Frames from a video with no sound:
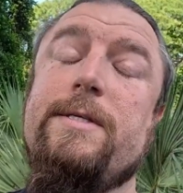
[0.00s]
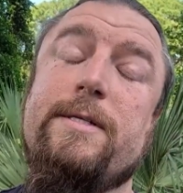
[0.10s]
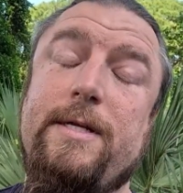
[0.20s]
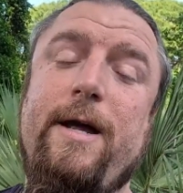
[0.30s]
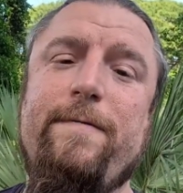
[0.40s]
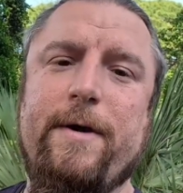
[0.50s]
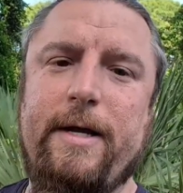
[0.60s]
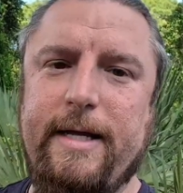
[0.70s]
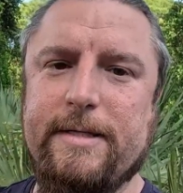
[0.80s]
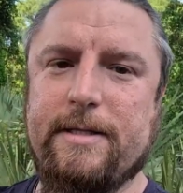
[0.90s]
sun
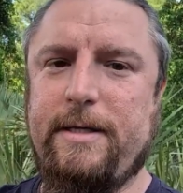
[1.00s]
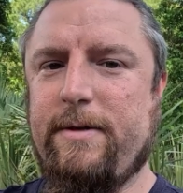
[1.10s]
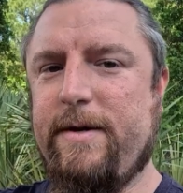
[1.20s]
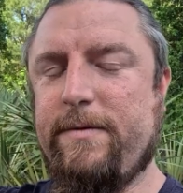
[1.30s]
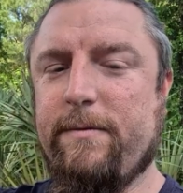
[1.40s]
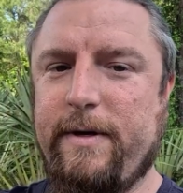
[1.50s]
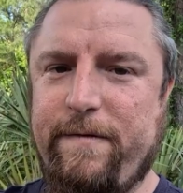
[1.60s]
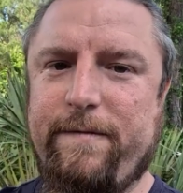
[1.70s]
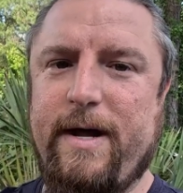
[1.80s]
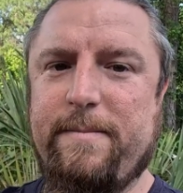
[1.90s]
very easily, and you'll have to
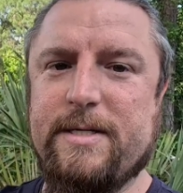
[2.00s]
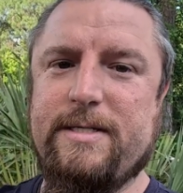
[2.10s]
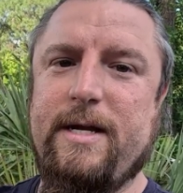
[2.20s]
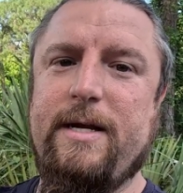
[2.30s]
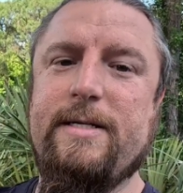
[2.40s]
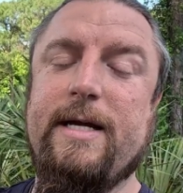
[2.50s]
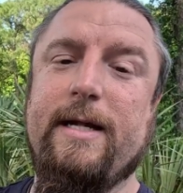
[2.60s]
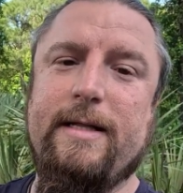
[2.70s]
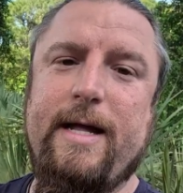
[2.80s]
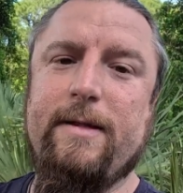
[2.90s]
reframe the sun and take
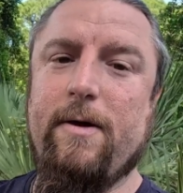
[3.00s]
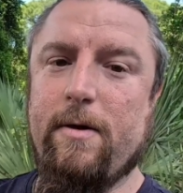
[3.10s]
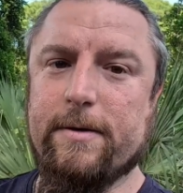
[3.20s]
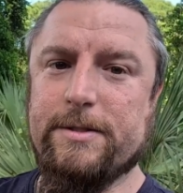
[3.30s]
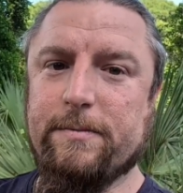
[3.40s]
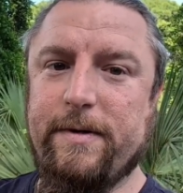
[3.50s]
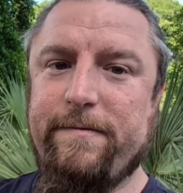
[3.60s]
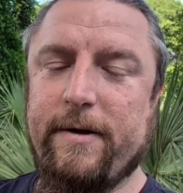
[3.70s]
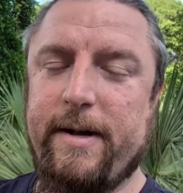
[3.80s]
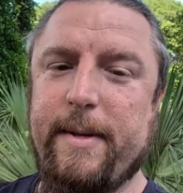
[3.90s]
a lot longer to
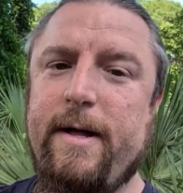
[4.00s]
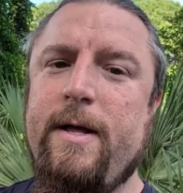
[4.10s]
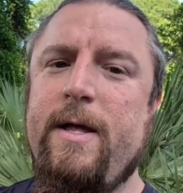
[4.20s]
reframe it.